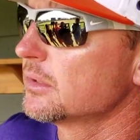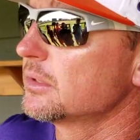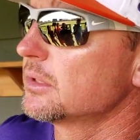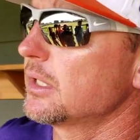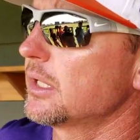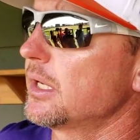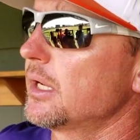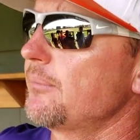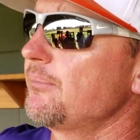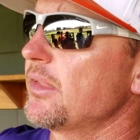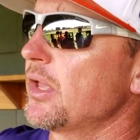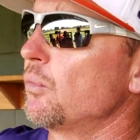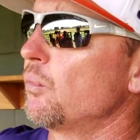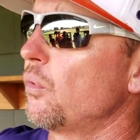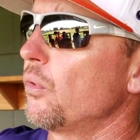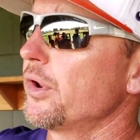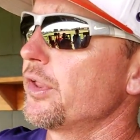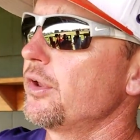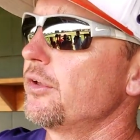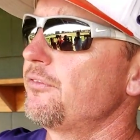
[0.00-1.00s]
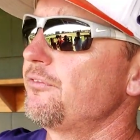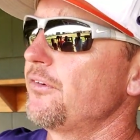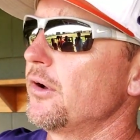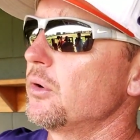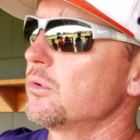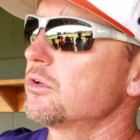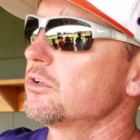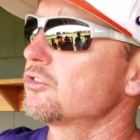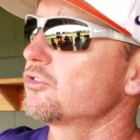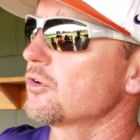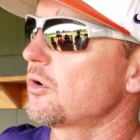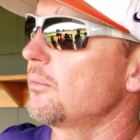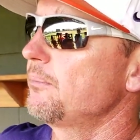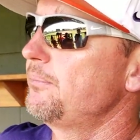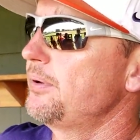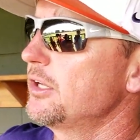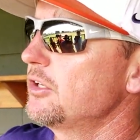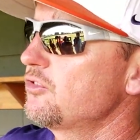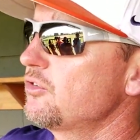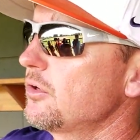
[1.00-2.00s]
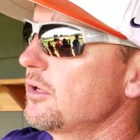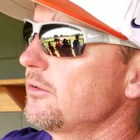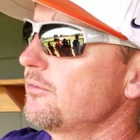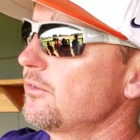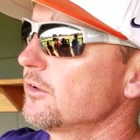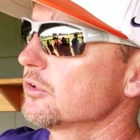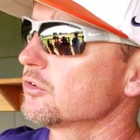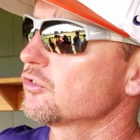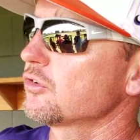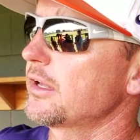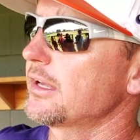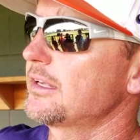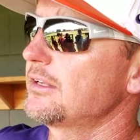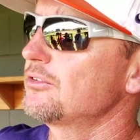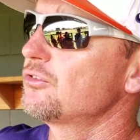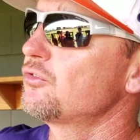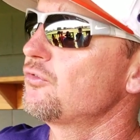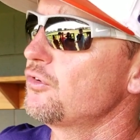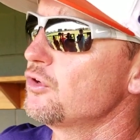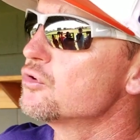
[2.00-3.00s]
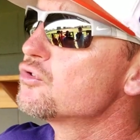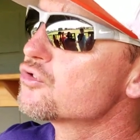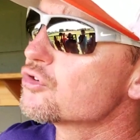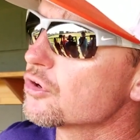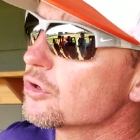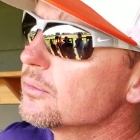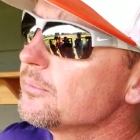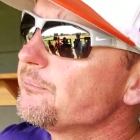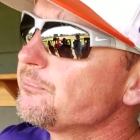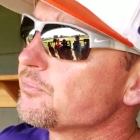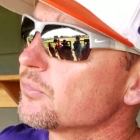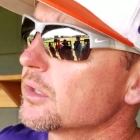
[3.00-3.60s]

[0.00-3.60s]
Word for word: uh, and wanted to focus on pitching. He feels like his future.